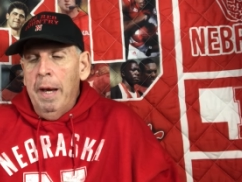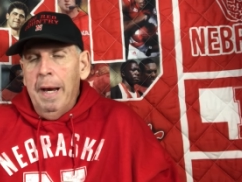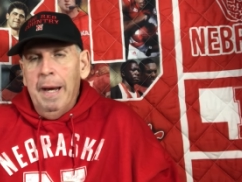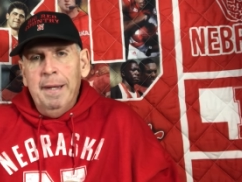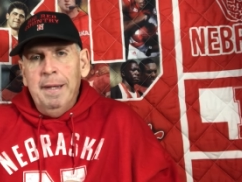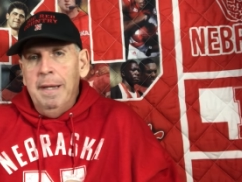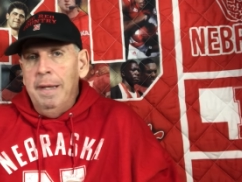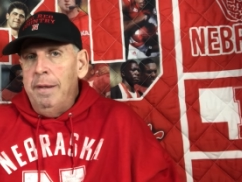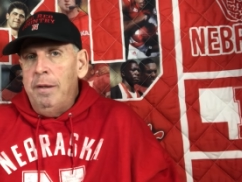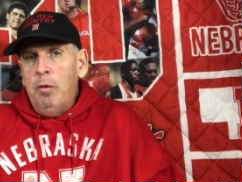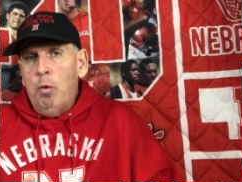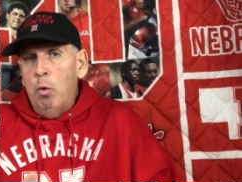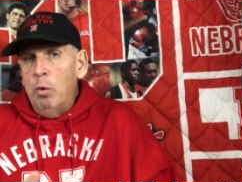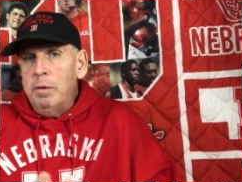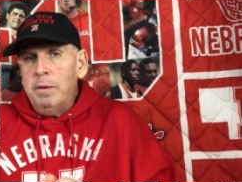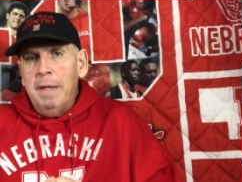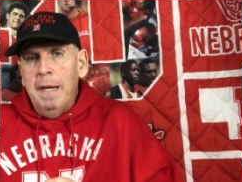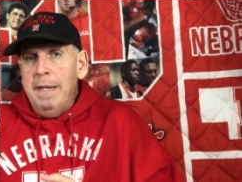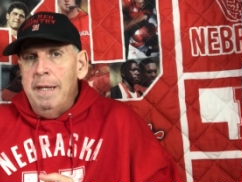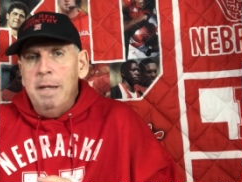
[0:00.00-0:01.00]
And then, of
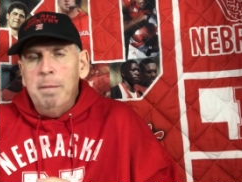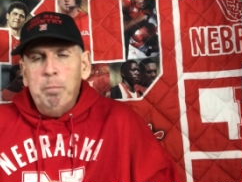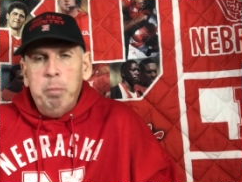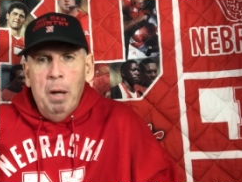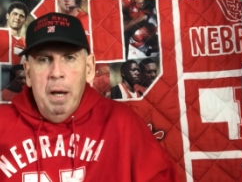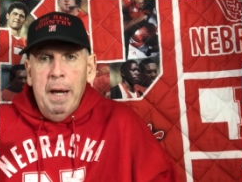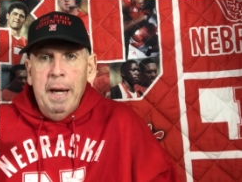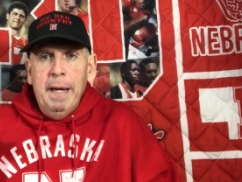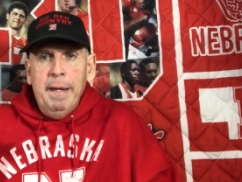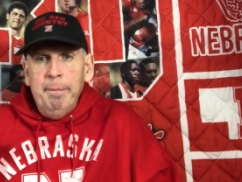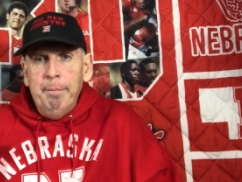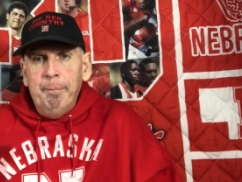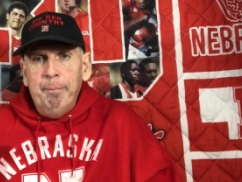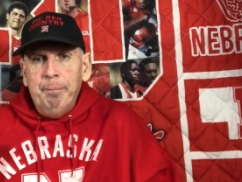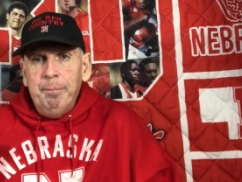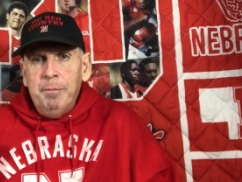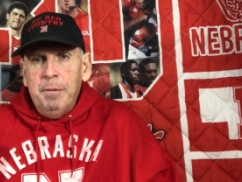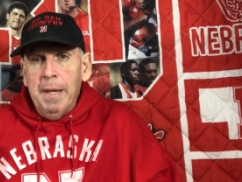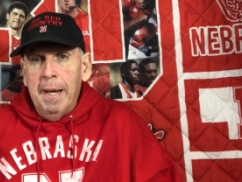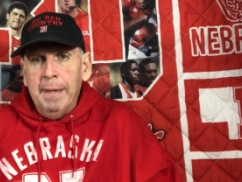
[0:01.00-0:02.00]
course, they didn't play
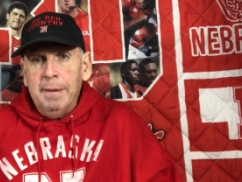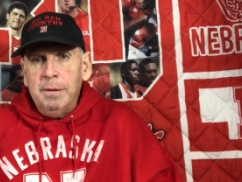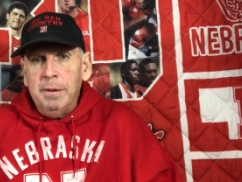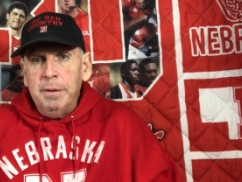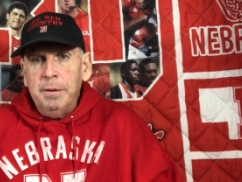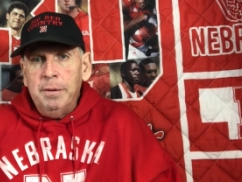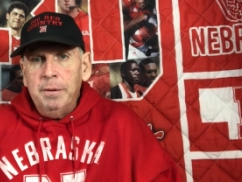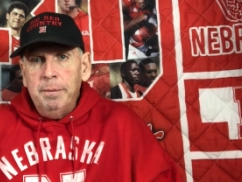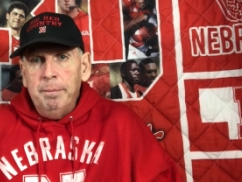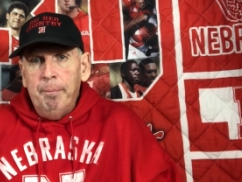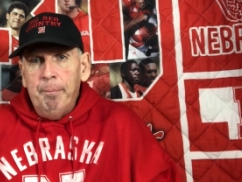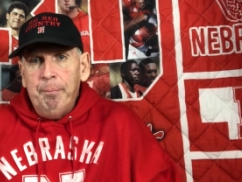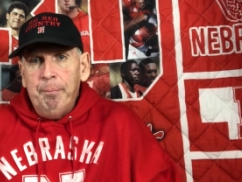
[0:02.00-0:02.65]
Texas.